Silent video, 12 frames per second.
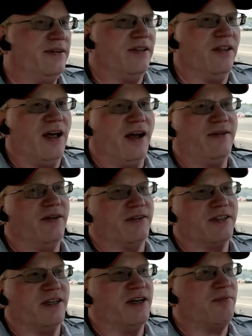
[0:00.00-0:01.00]
A lot, you know,
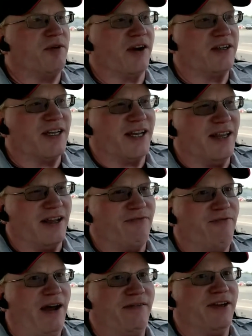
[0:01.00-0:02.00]
sitting up there, because I get like
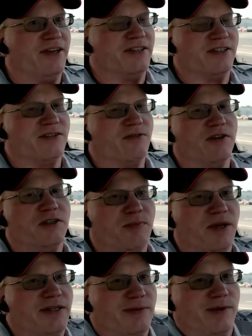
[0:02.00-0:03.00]
5 gigs of storage
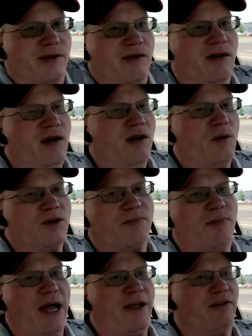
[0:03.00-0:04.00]
space. I mean, what's a
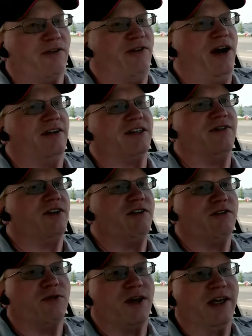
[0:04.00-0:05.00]
BIOS file?
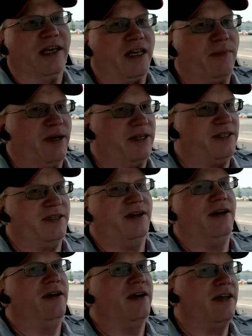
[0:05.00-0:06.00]
720
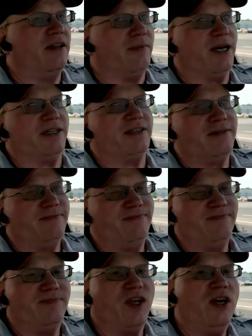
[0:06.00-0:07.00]
kilobytes.
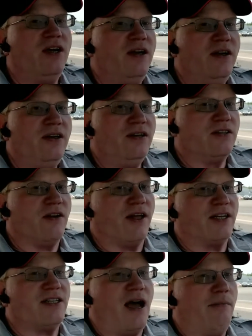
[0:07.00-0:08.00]
So
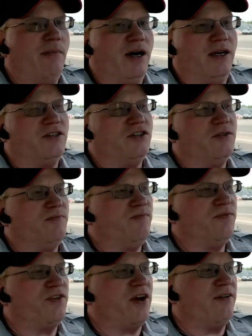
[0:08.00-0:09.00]
that's not much.
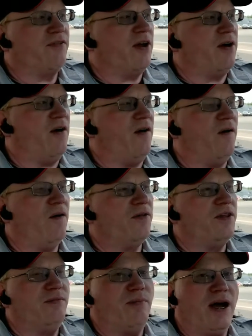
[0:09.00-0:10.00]
So I've got all
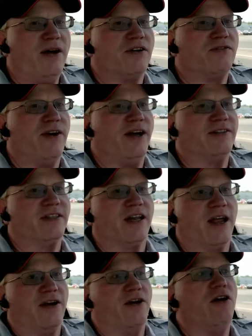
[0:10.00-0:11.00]
the BIOS files that
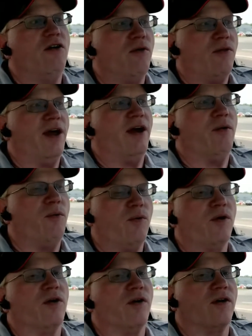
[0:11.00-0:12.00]
I know that
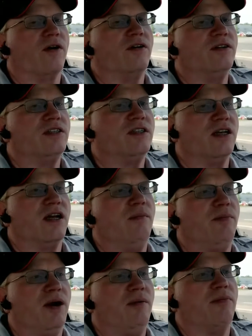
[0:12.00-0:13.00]
work sitting
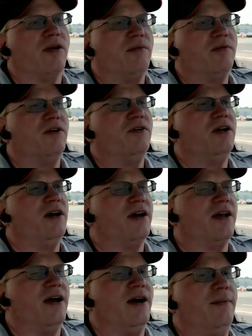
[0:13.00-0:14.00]
up on
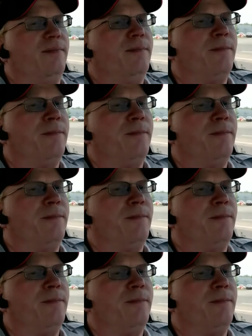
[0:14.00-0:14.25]
primegui.com.